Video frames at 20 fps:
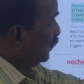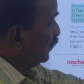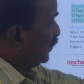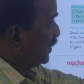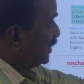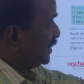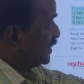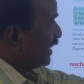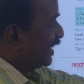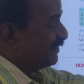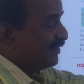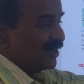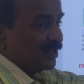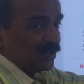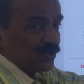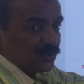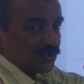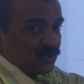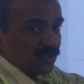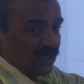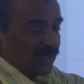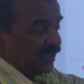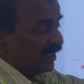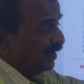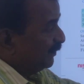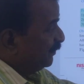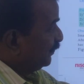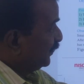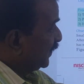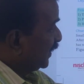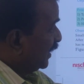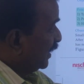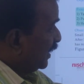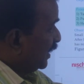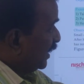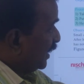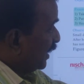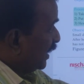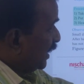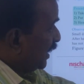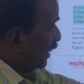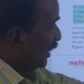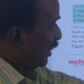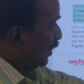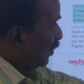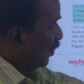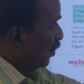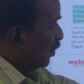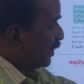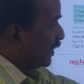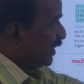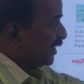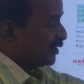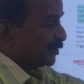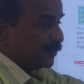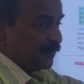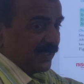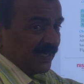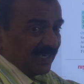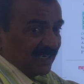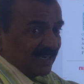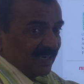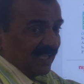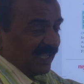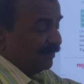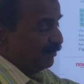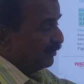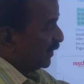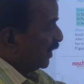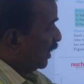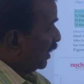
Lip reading: which is having soil over a spirit lamp,